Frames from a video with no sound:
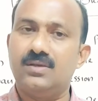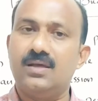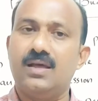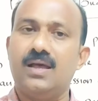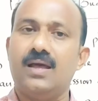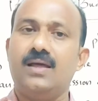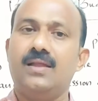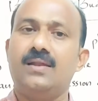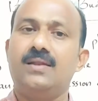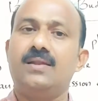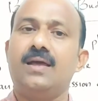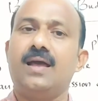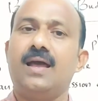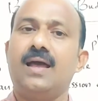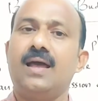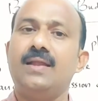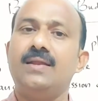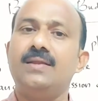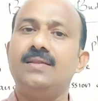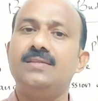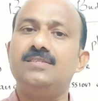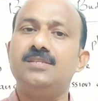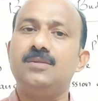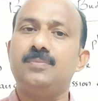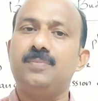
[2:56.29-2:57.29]
and
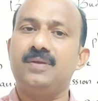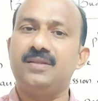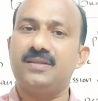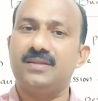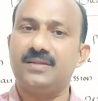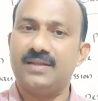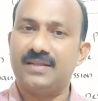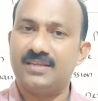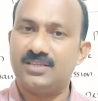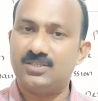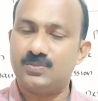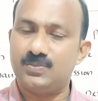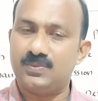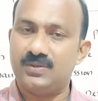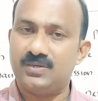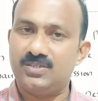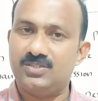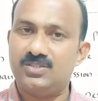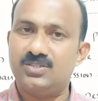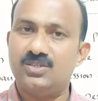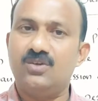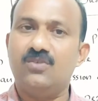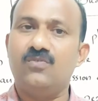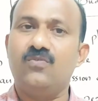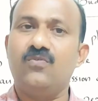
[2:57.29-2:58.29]
anticipated
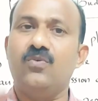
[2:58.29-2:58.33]
expense